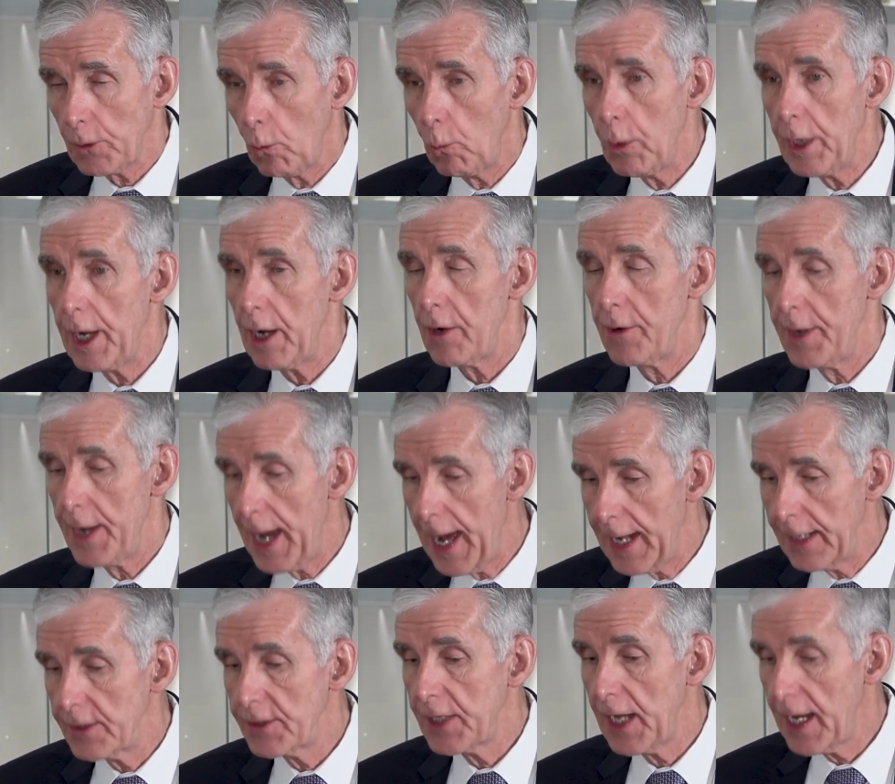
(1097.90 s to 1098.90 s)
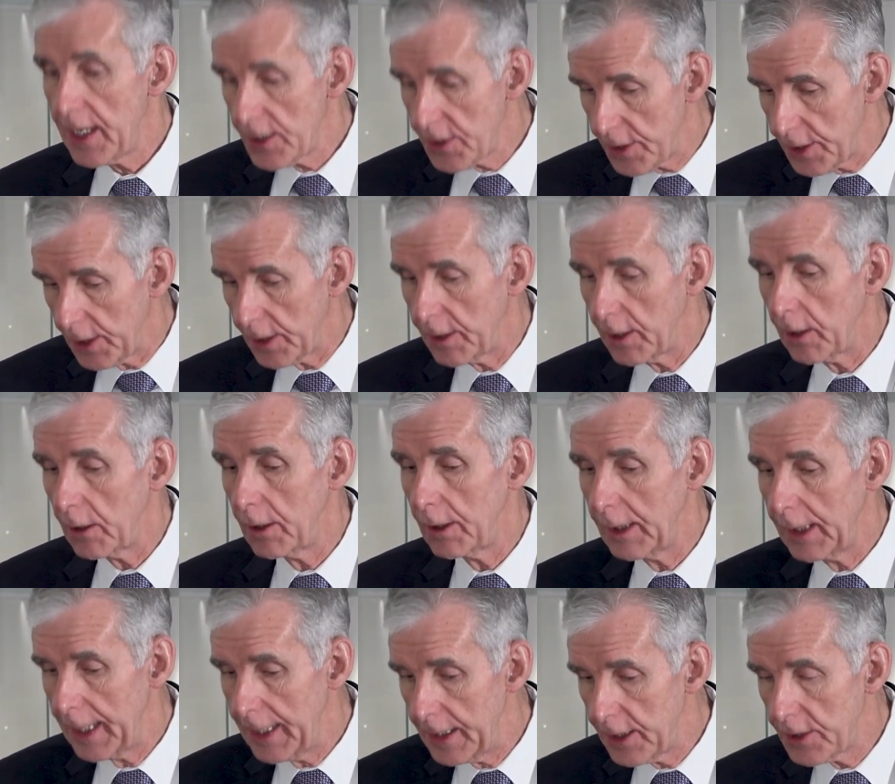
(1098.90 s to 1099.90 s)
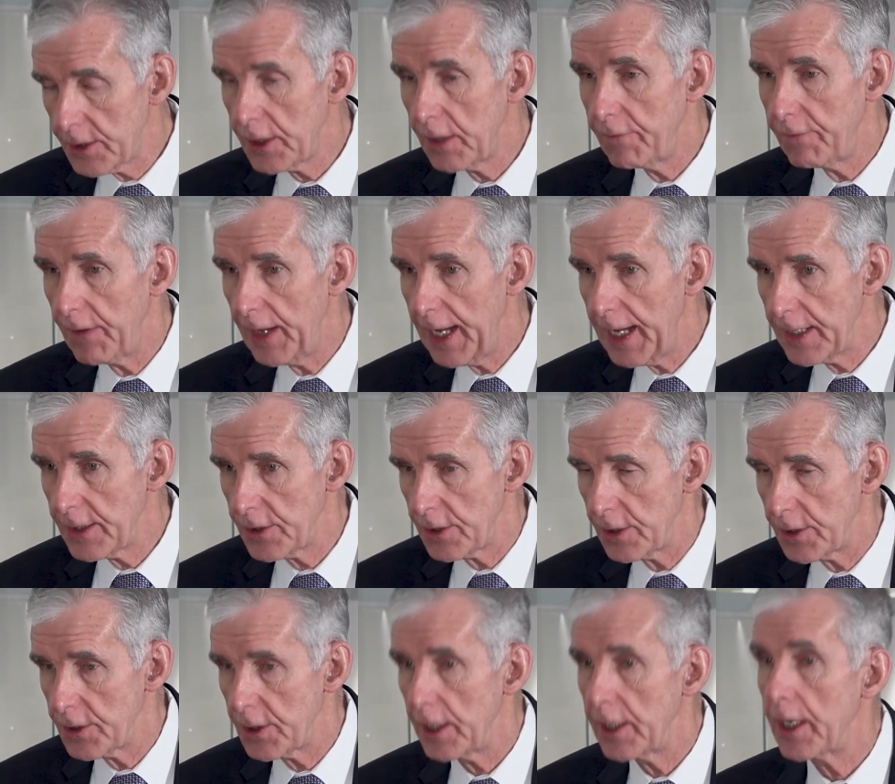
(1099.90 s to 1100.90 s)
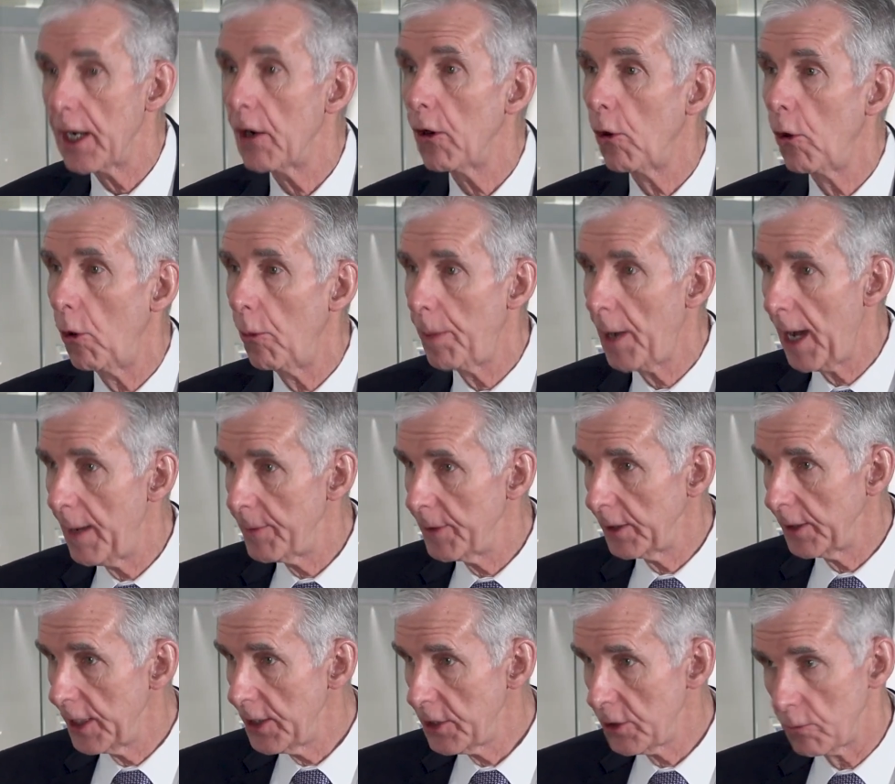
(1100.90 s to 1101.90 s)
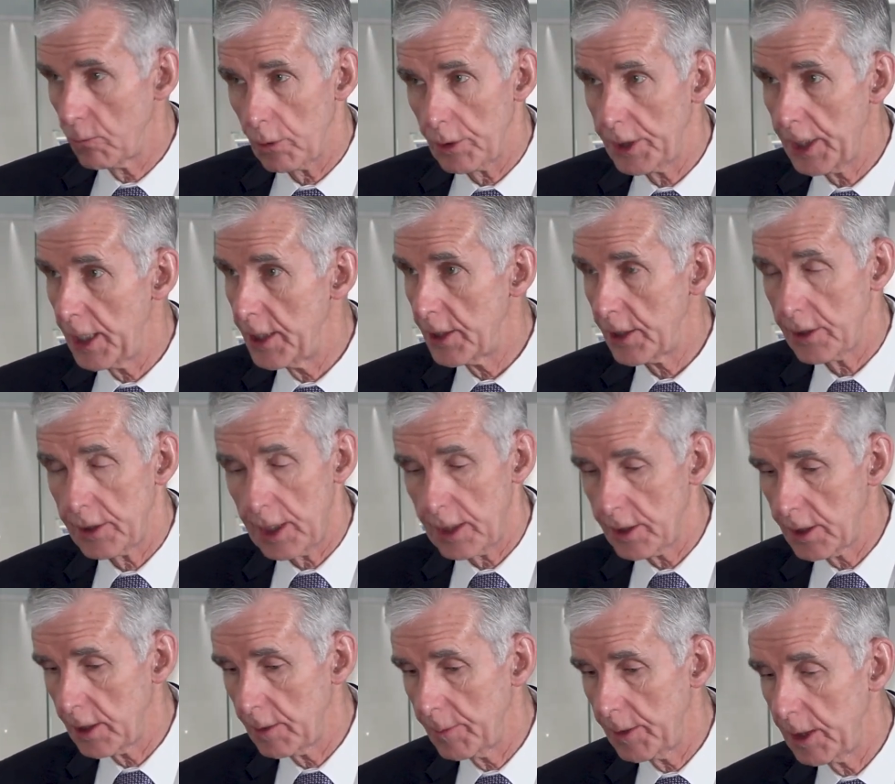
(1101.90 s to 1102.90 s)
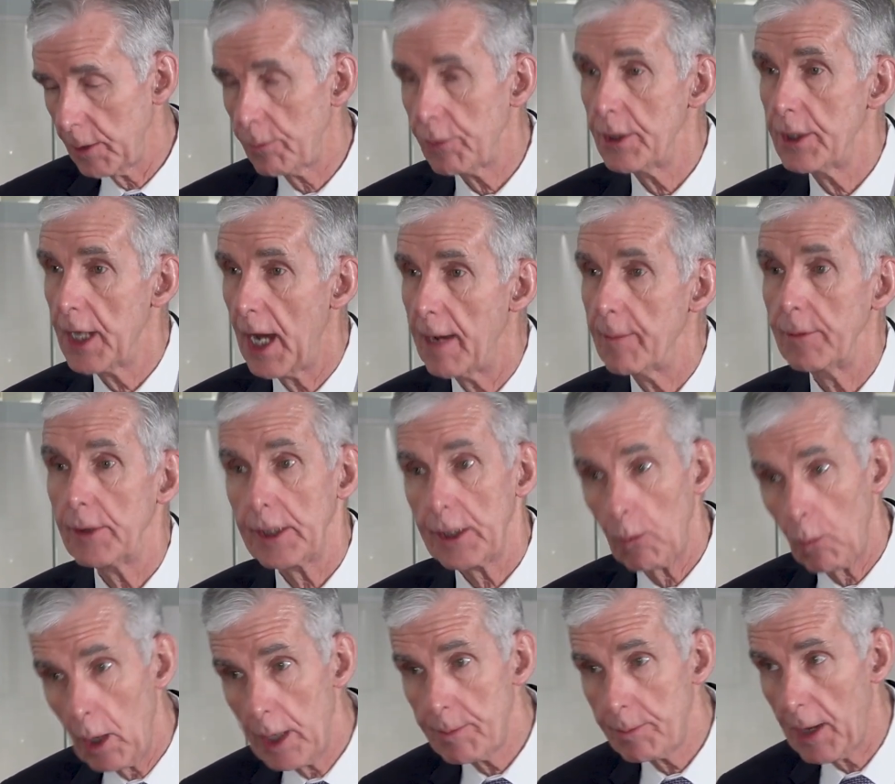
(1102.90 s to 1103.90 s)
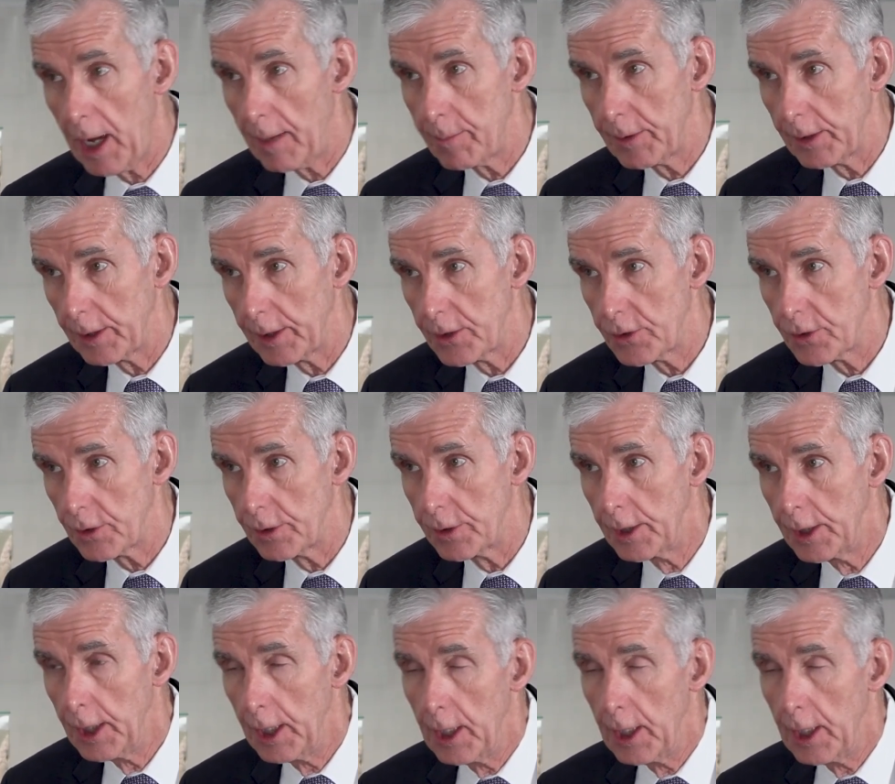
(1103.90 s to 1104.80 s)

we are not testing the latest advances in our whole population. We're testing them in a predominantly white population.